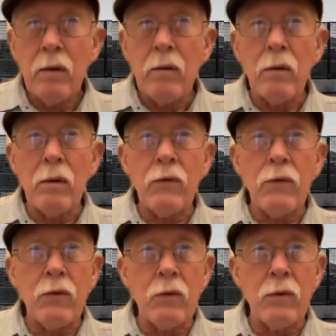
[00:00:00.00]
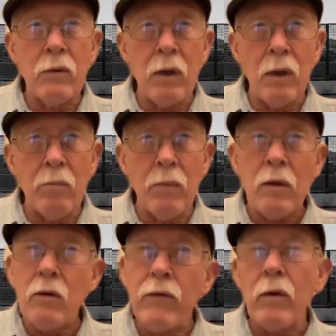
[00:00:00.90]
or to um,
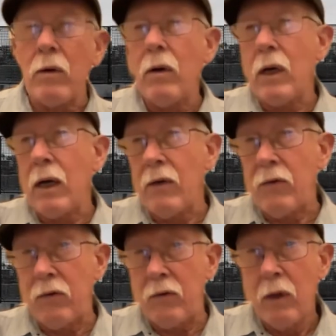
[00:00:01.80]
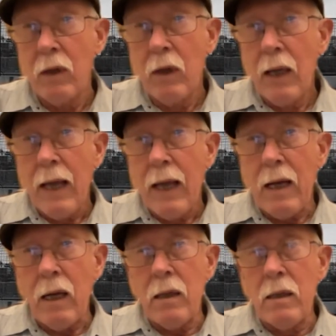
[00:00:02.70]
Maclovio Rojas
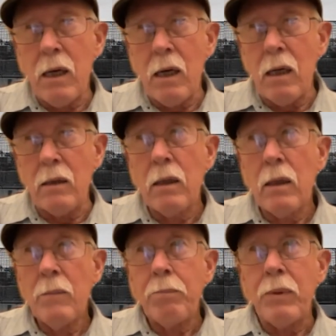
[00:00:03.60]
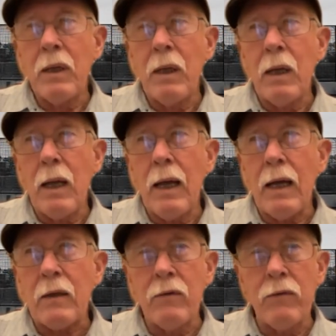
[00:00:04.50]
had I not been
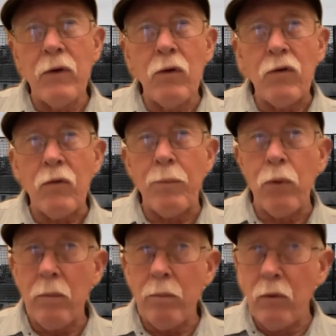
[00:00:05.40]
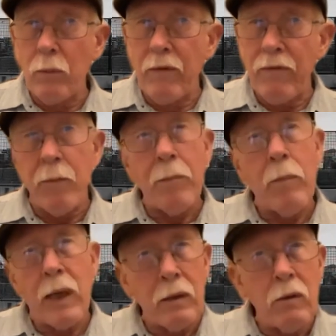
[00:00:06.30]
active in the support movement for
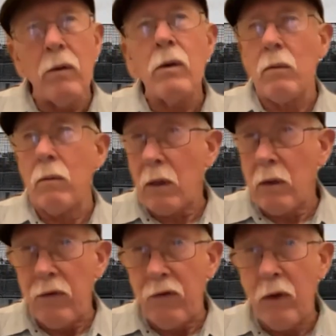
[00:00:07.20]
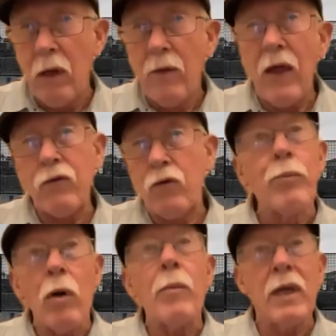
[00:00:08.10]
maquiladora workers. That's who
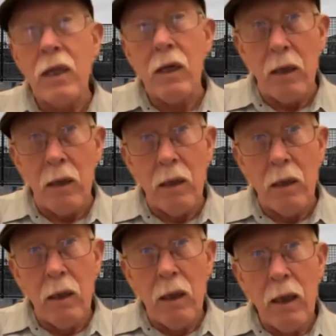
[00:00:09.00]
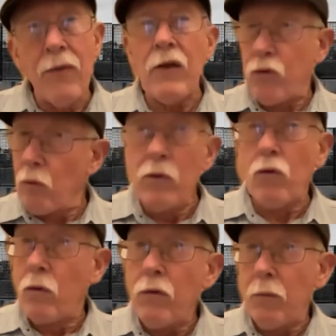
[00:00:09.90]
brought me there, and that's who
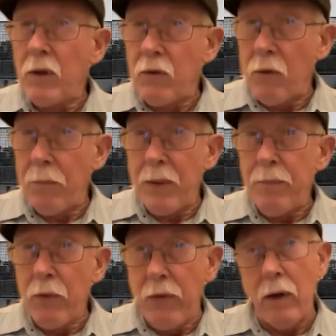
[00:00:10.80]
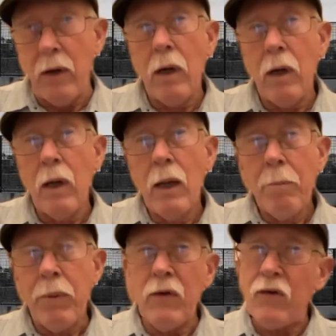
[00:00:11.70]
introduced me to the people there.
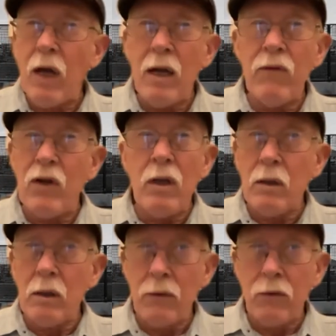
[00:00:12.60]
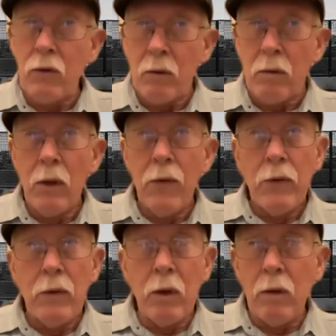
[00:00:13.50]
But it's kind of a deal too.
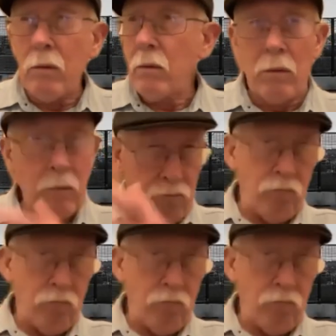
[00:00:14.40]
You know,